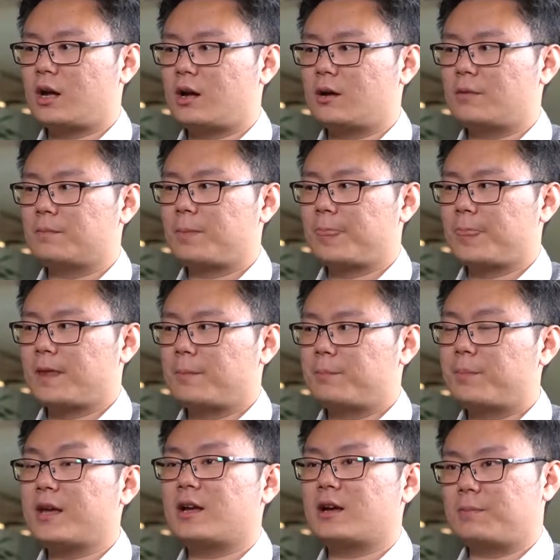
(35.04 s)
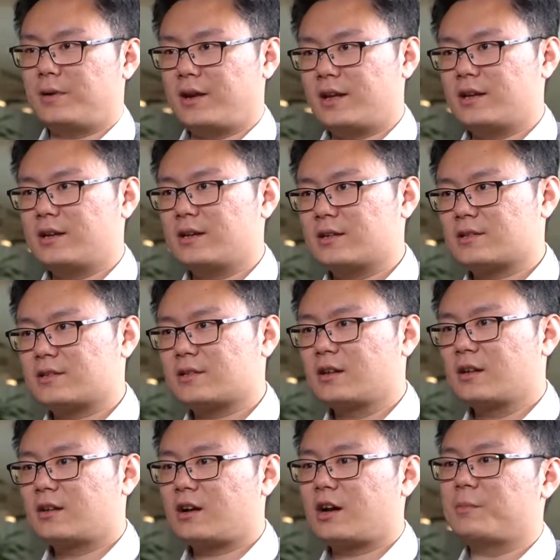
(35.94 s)
um, bigger
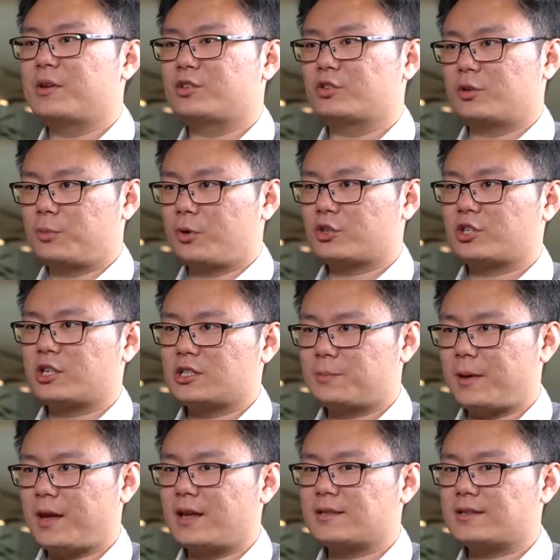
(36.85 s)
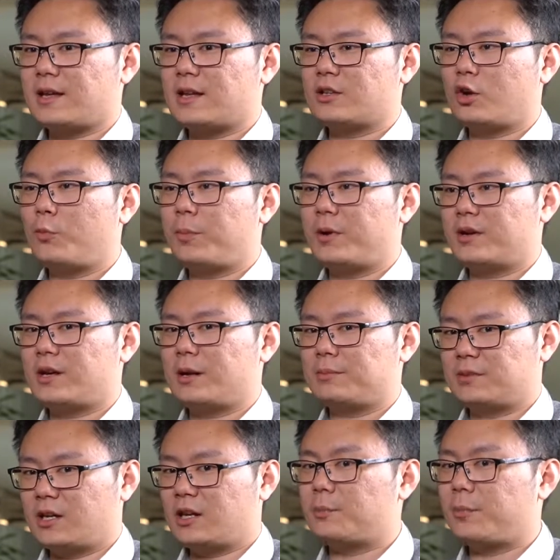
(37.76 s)
players coming to the blockchain space and opening
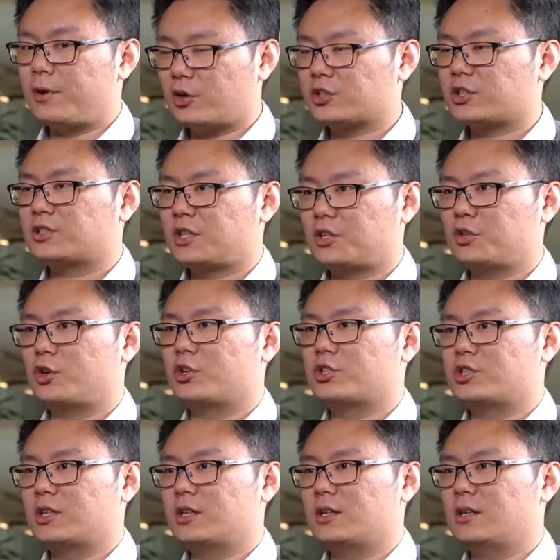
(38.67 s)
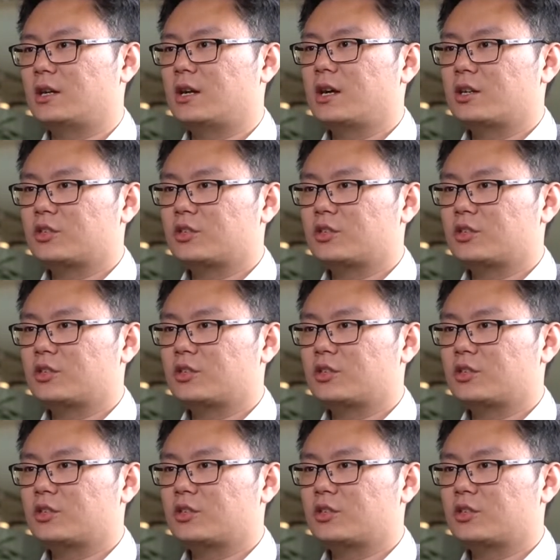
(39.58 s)
up their blockchain technology